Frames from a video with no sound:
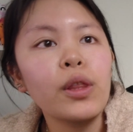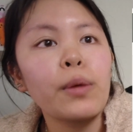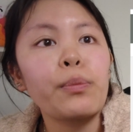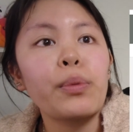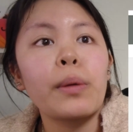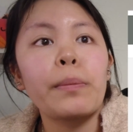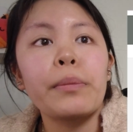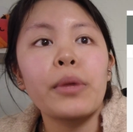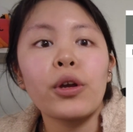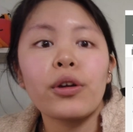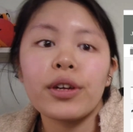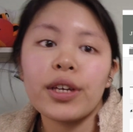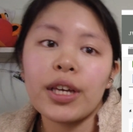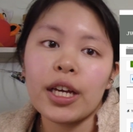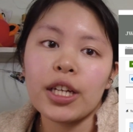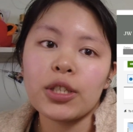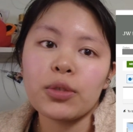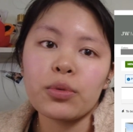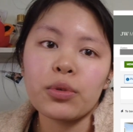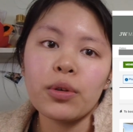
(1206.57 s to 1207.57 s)
the premier
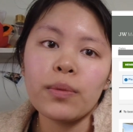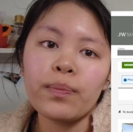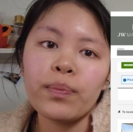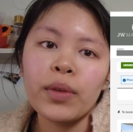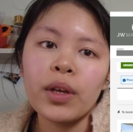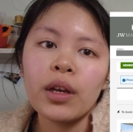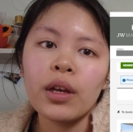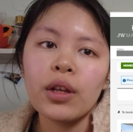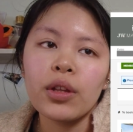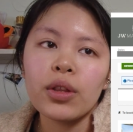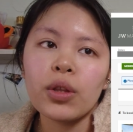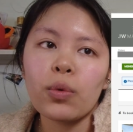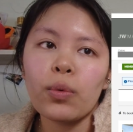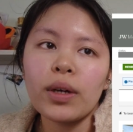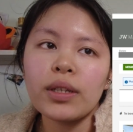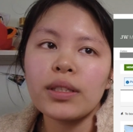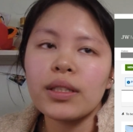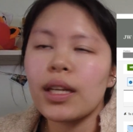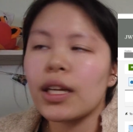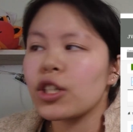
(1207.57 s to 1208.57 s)
guest room. The
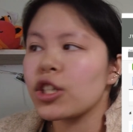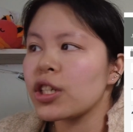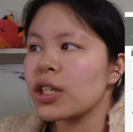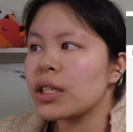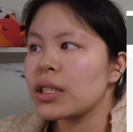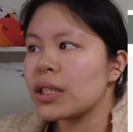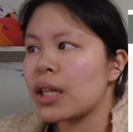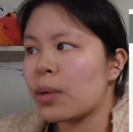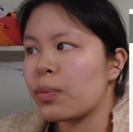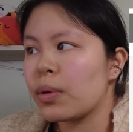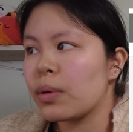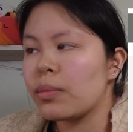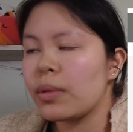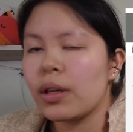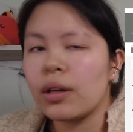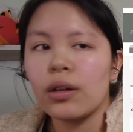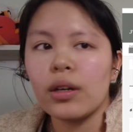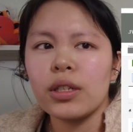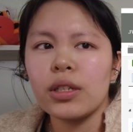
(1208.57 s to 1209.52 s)
Westin actually is not premier.